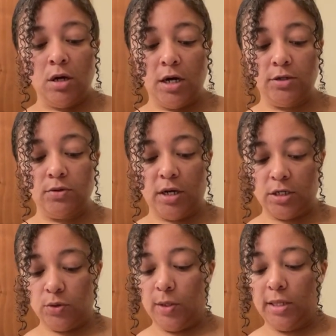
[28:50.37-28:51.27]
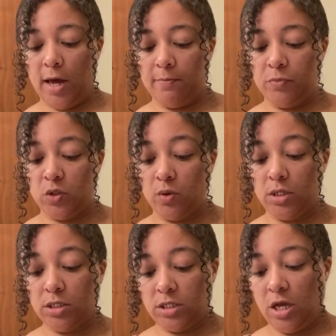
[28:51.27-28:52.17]
I do like doing that. So it
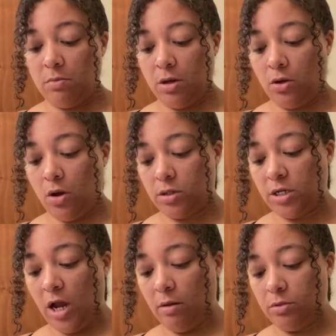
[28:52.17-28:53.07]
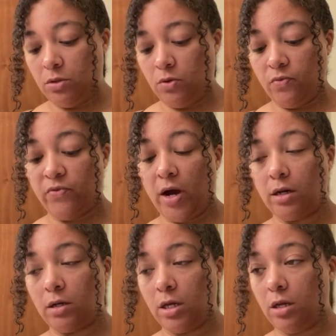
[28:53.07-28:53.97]
does take me a long time to
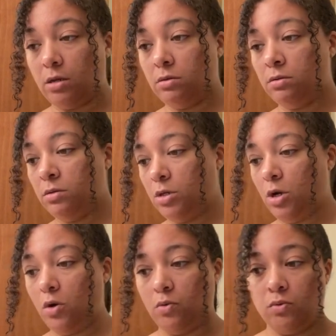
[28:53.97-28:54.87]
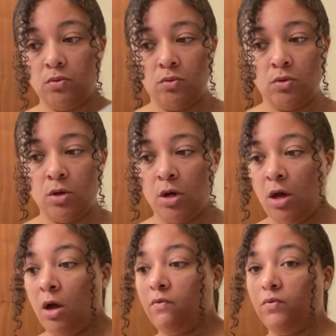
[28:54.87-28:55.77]
finally, you know,
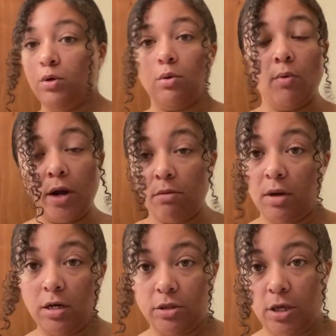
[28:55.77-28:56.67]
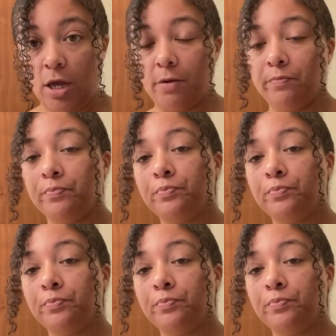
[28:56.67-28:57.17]
view a recommended thing.